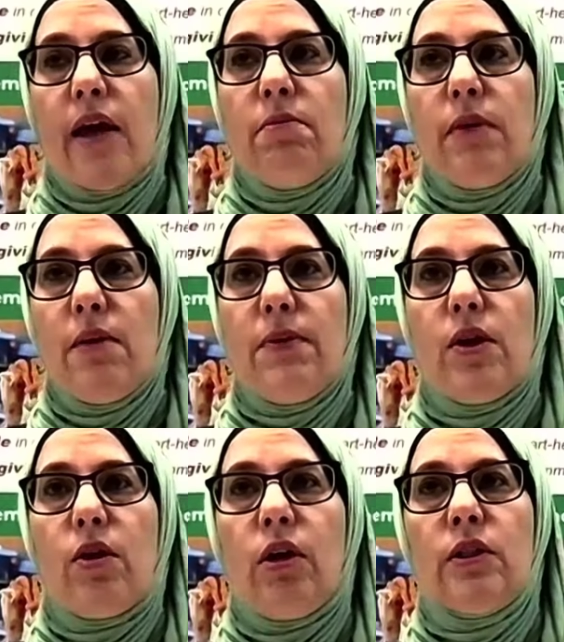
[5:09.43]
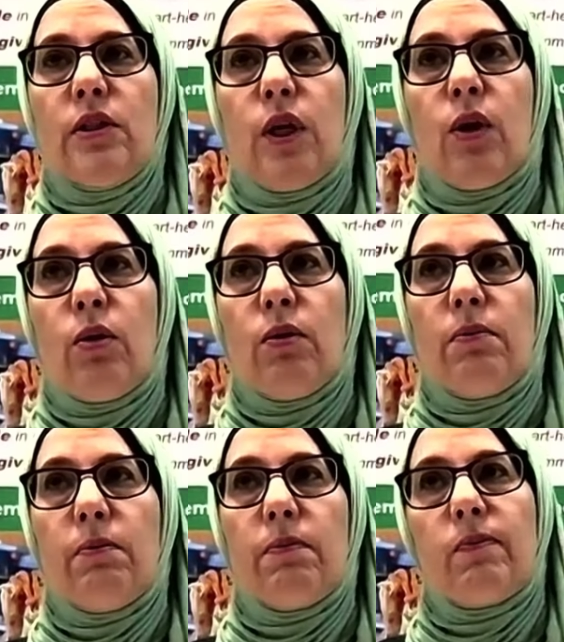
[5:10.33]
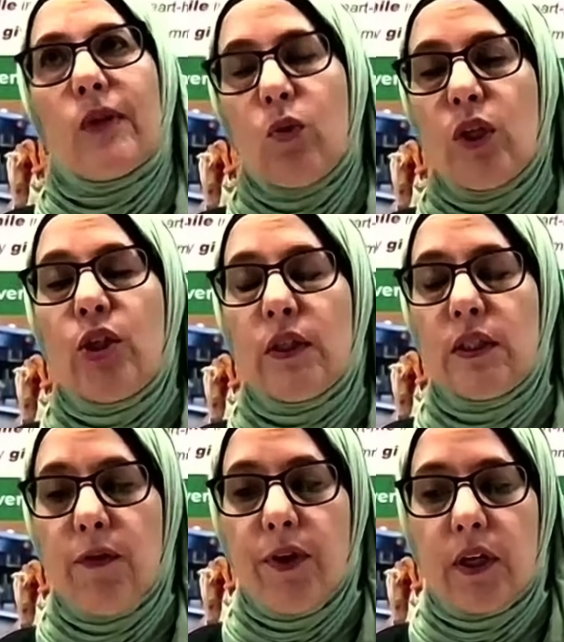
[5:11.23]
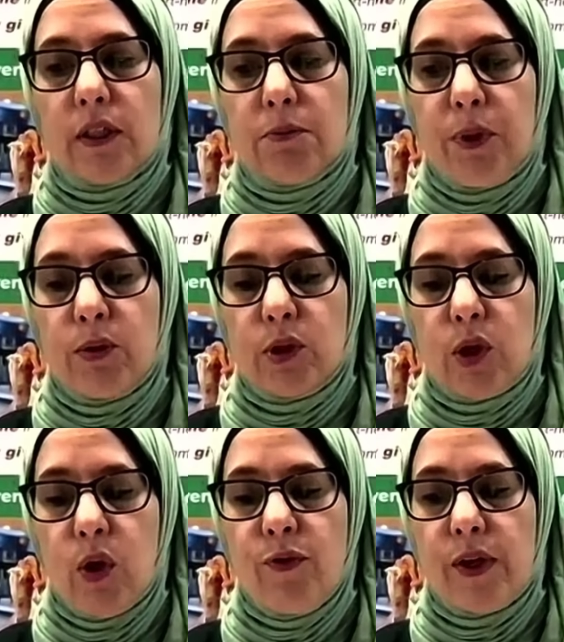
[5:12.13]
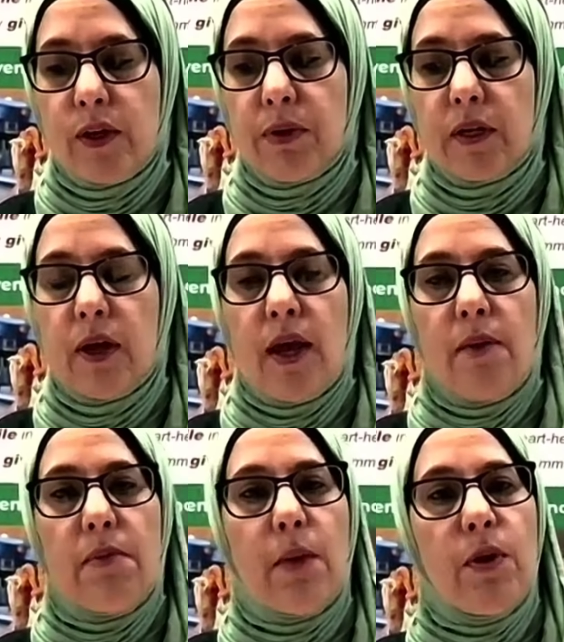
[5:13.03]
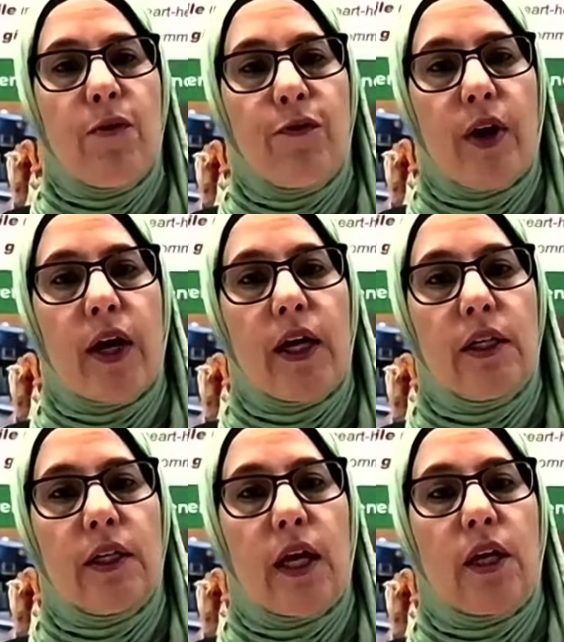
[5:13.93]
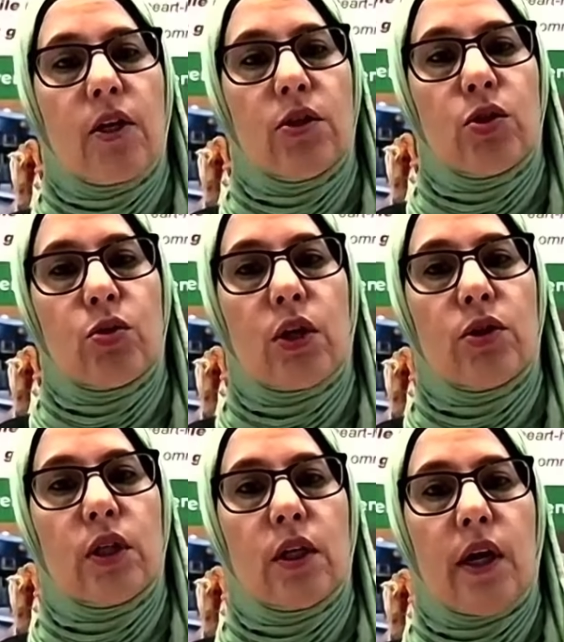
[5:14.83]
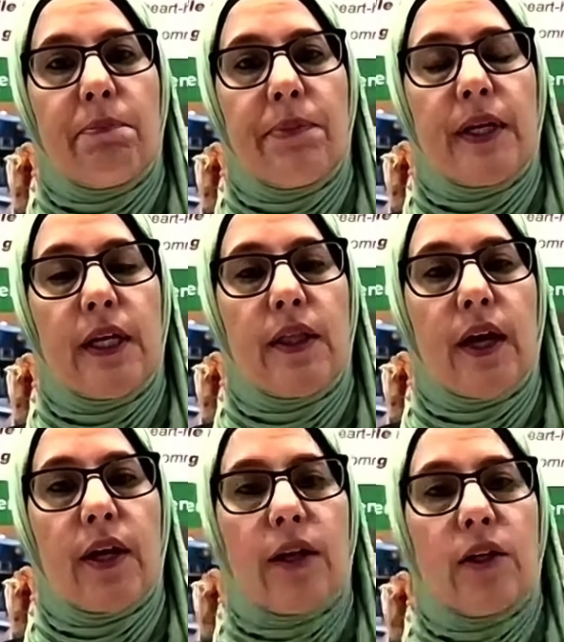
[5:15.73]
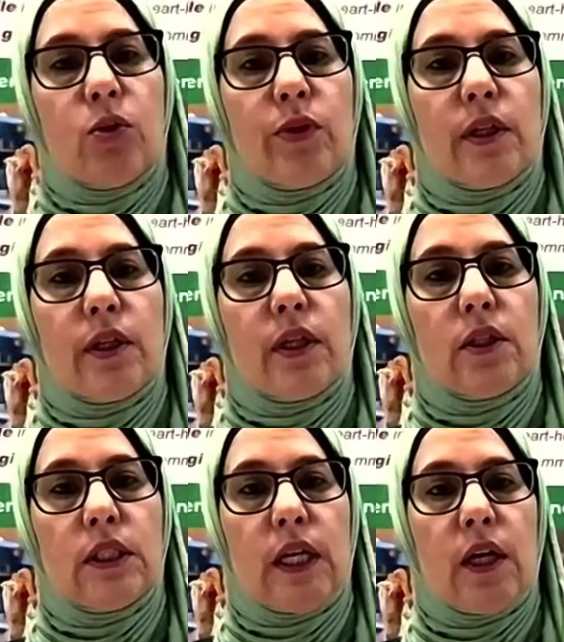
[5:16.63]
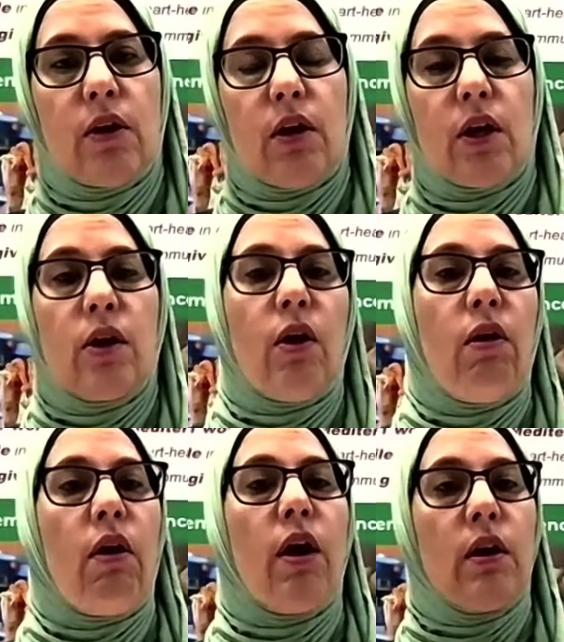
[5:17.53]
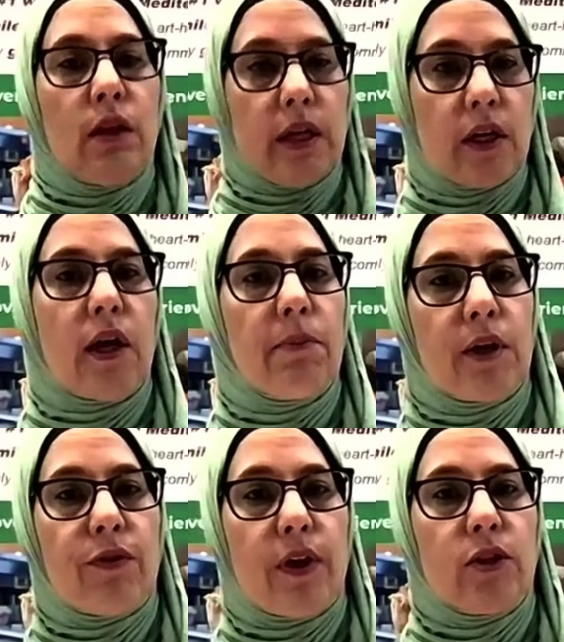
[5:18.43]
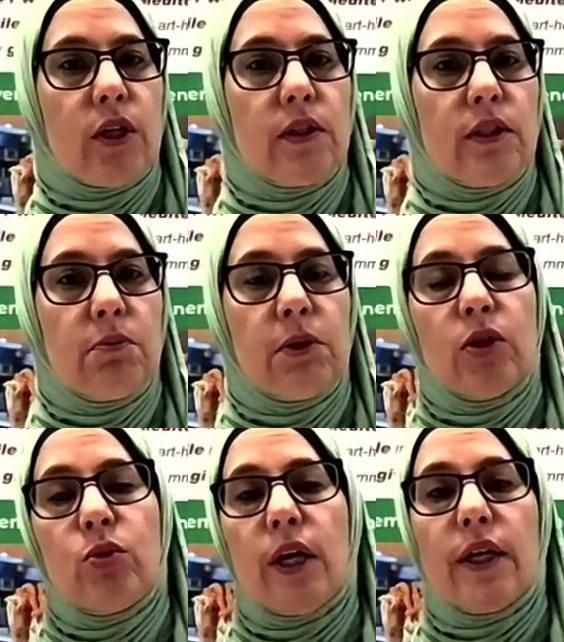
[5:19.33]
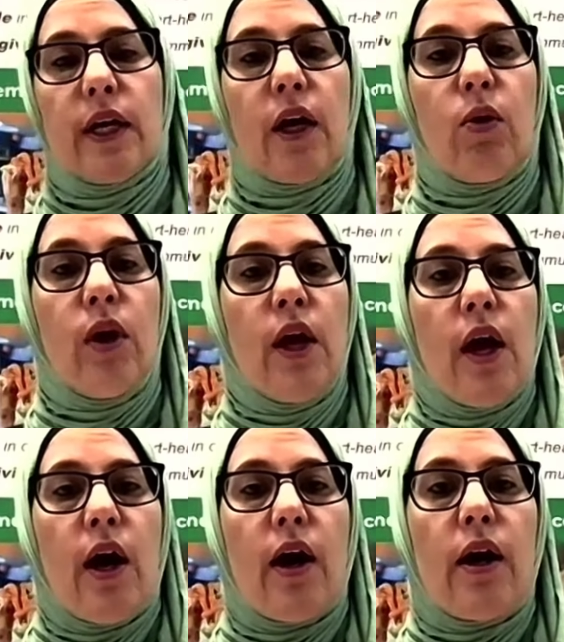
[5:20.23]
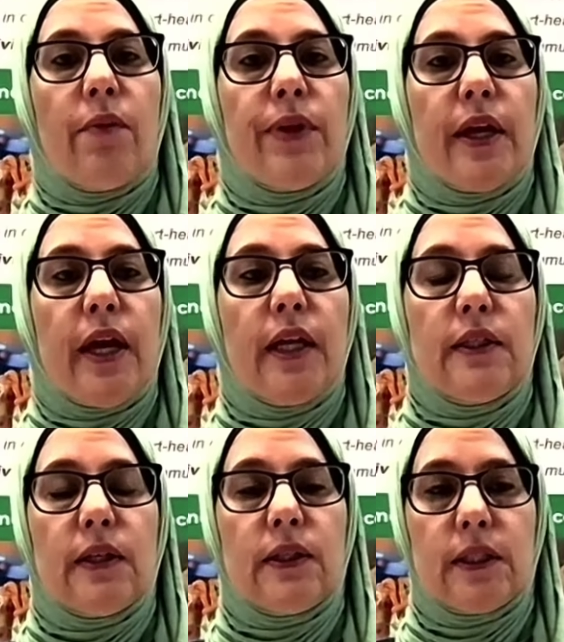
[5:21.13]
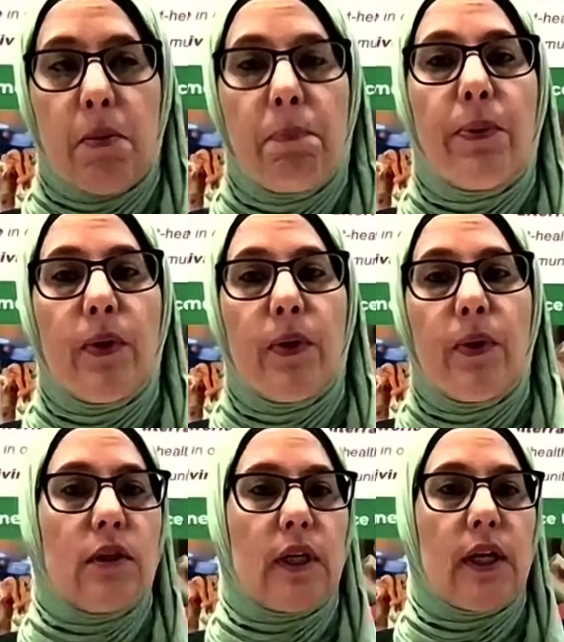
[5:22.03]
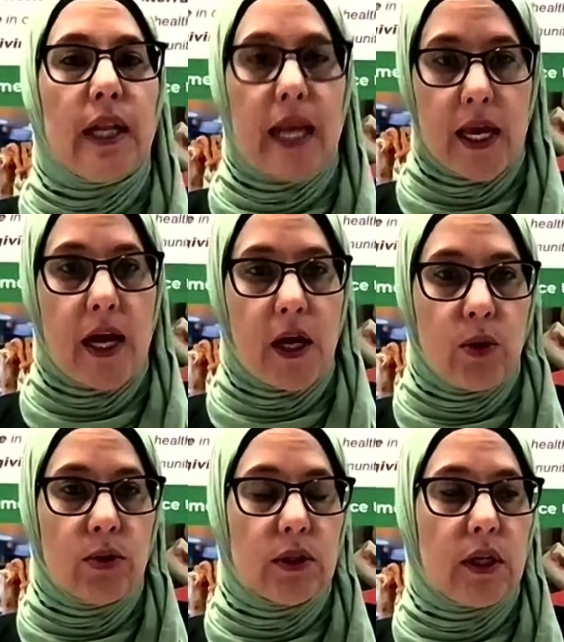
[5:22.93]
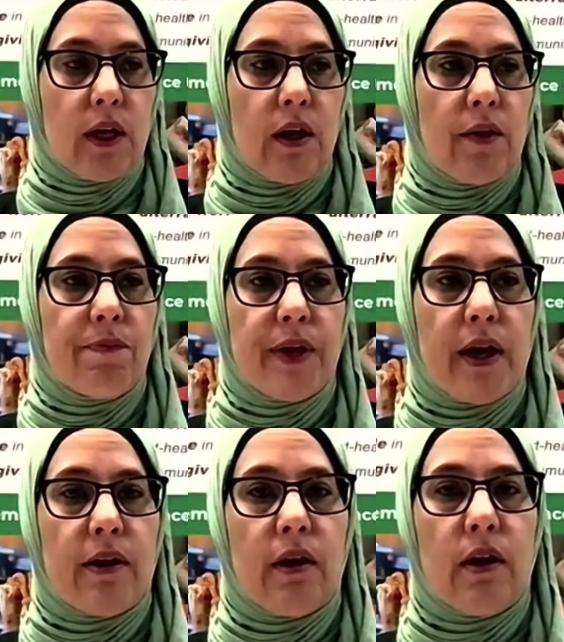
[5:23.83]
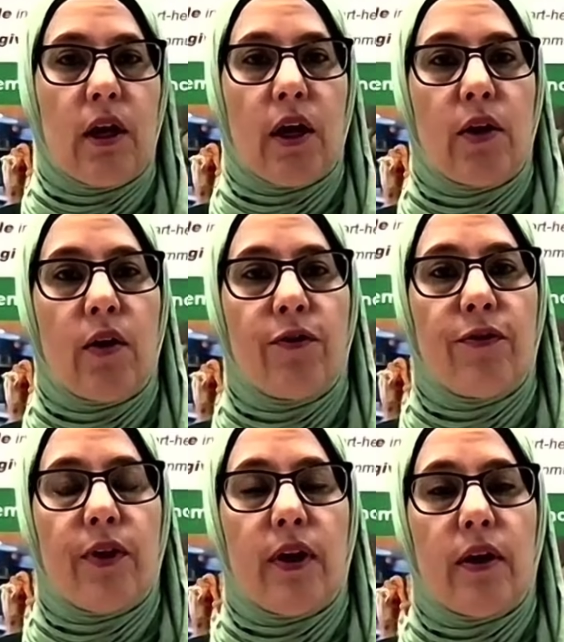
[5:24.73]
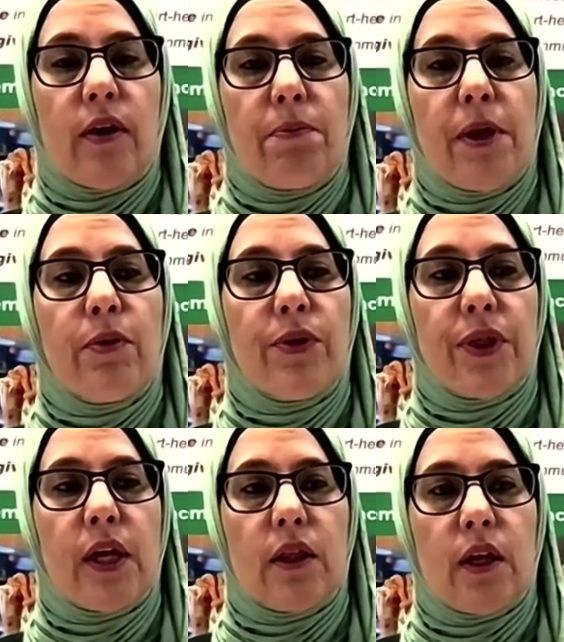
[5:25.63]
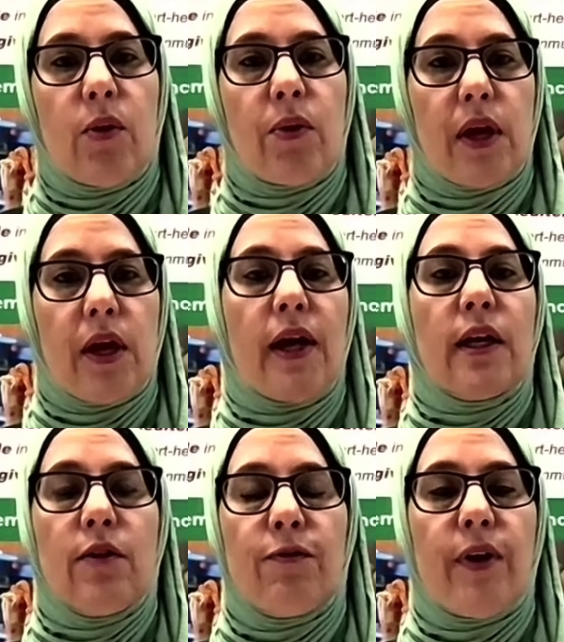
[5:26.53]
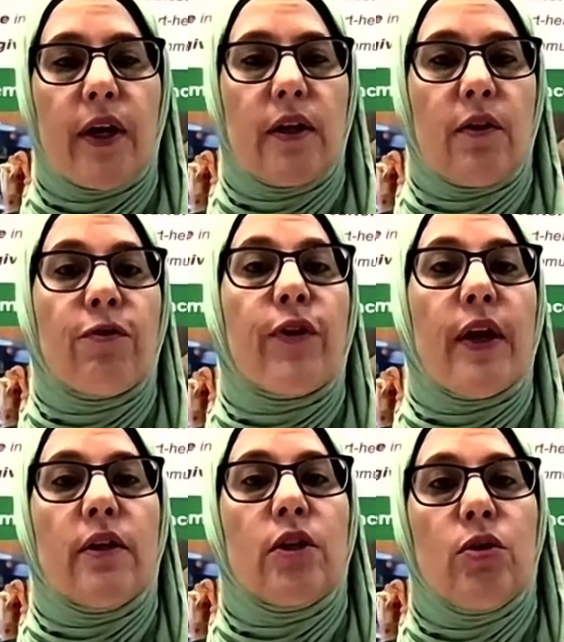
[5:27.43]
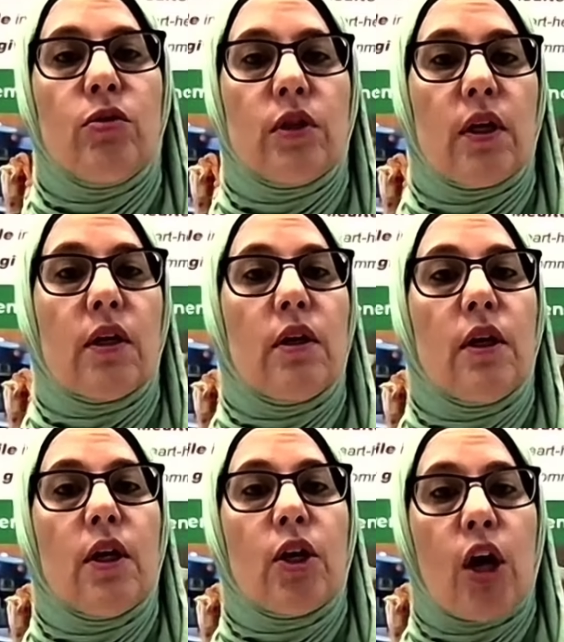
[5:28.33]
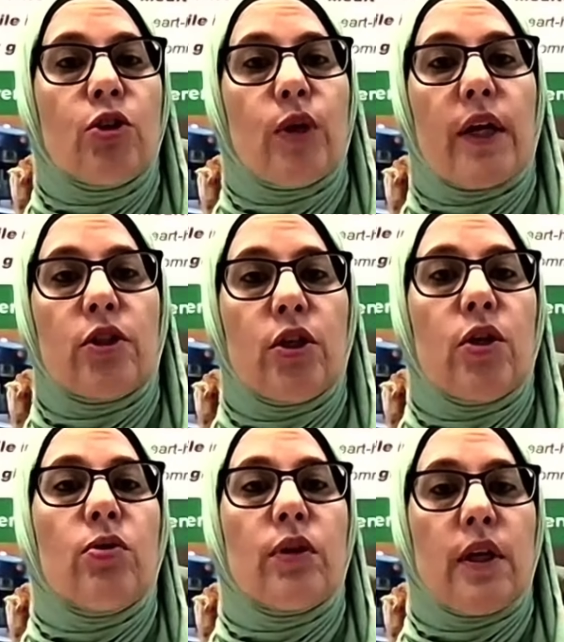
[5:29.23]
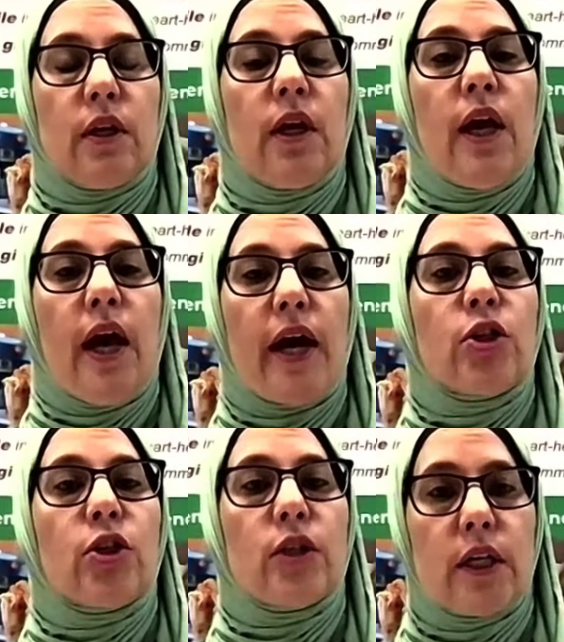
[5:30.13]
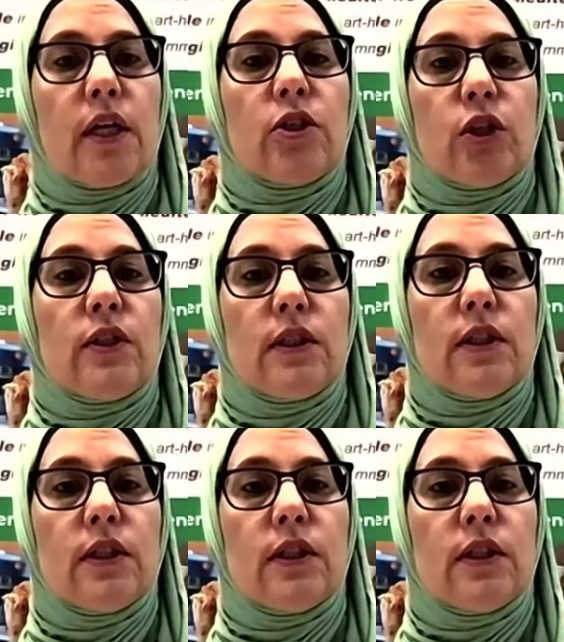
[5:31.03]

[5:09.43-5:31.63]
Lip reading: And maybe also, which is difficult post-COVID, but maybe find a construction company that is willing to take on all incoming franchisees. Because right now, it's a simple layout that a lot of people think that, okay, I can find a friend who's a contractor who can actually,